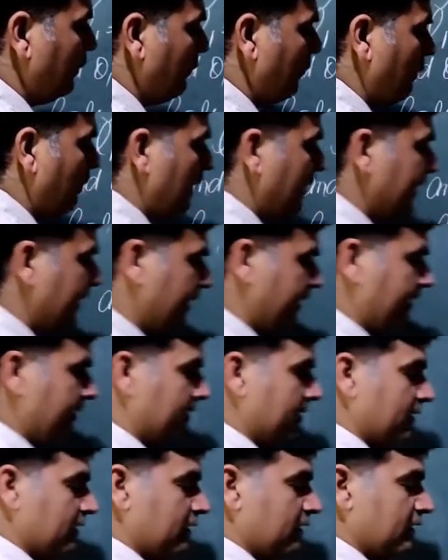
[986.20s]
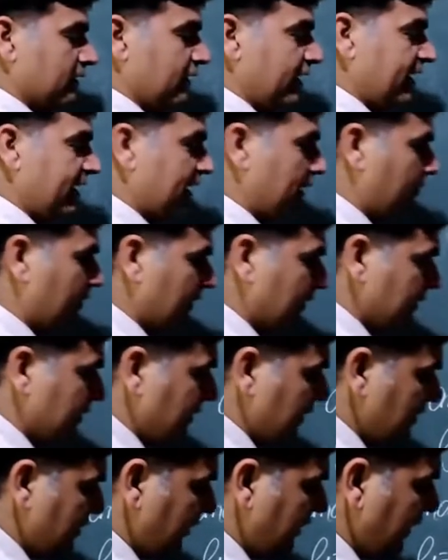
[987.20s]
180. Theta 1,
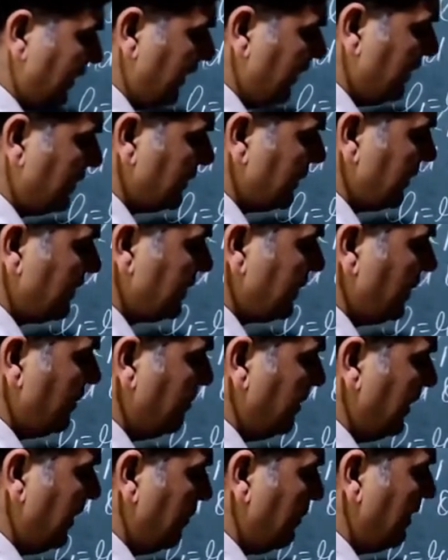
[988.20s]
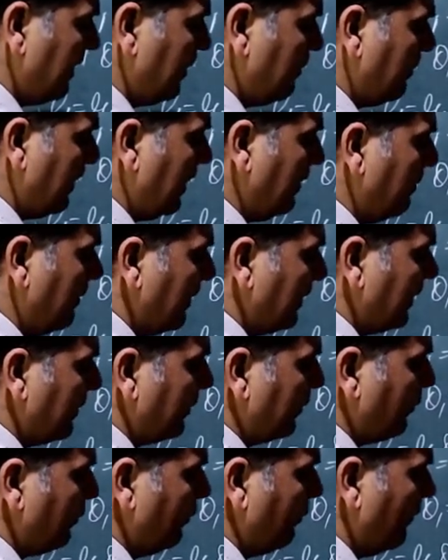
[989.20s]
60 degree, 60 multiply pi by
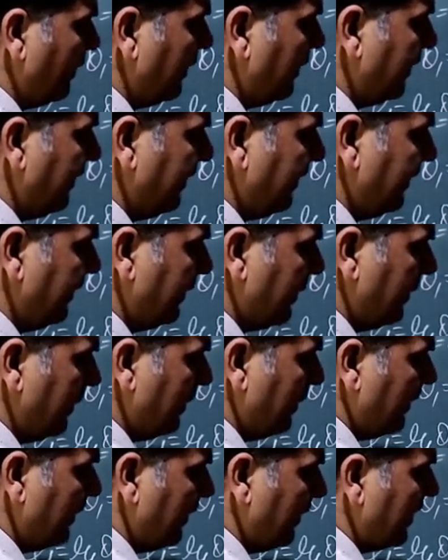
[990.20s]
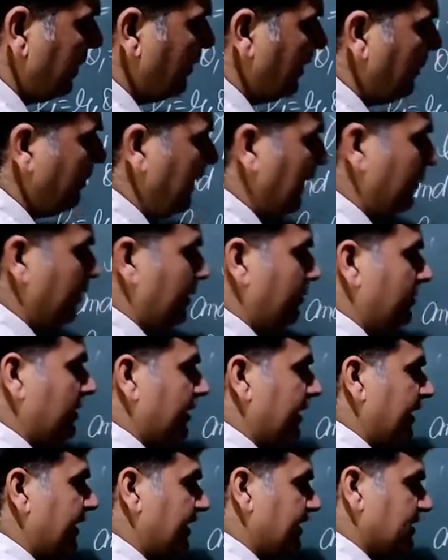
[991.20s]
180. Here by pi by
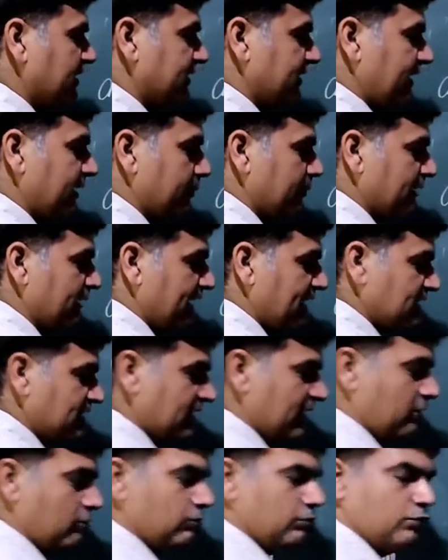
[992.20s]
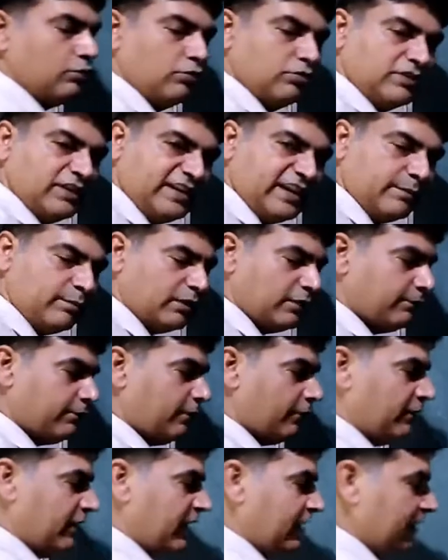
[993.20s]
180 is same, cancel out. On the table of
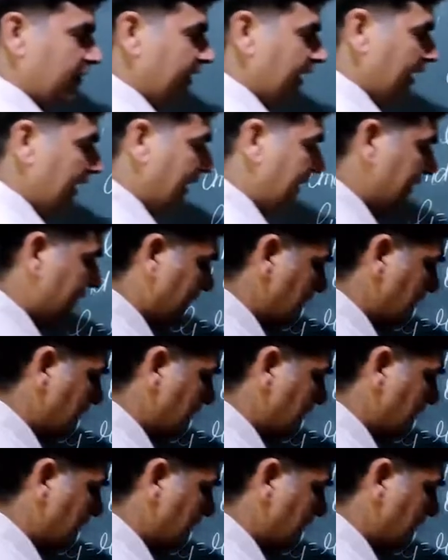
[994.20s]
15, they can